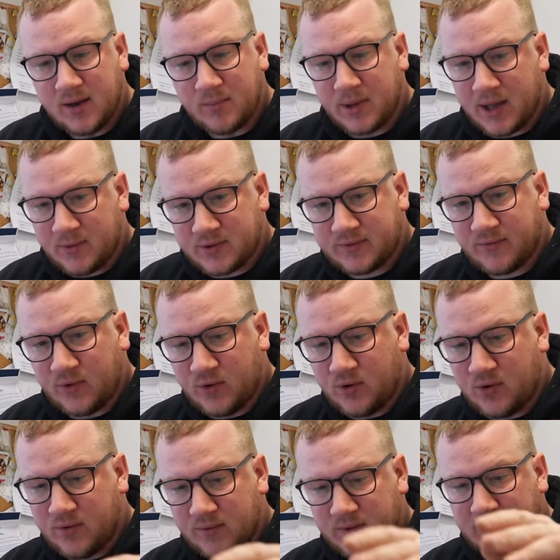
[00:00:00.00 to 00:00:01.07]
But that was
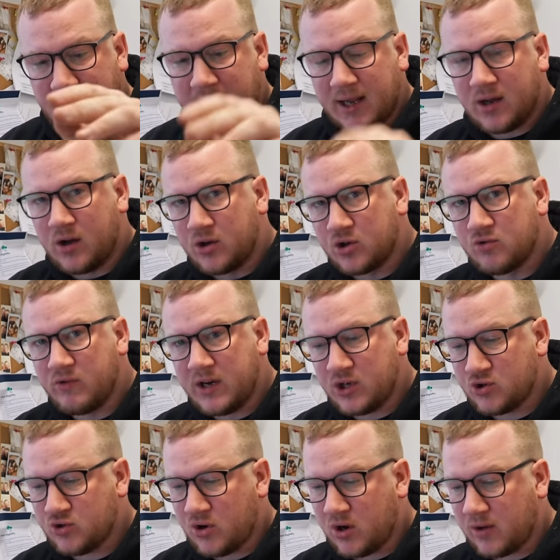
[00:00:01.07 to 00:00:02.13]
for getting our green
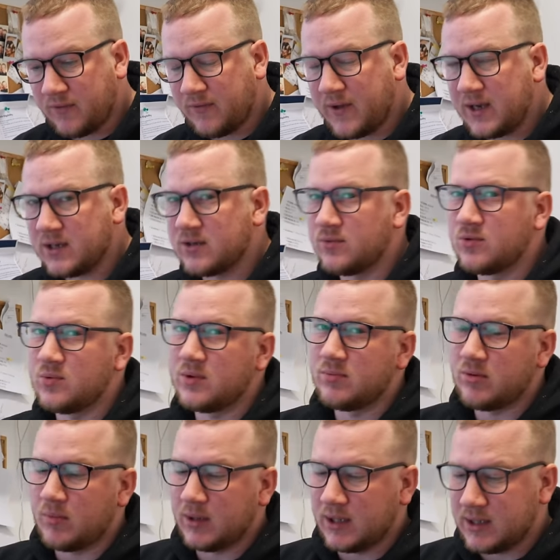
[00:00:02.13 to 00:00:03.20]
truck fixed, which we're
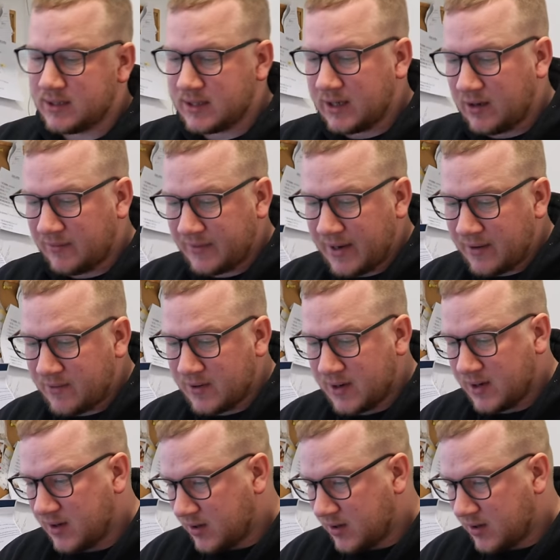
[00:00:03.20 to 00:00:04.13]
probably going to sell off now.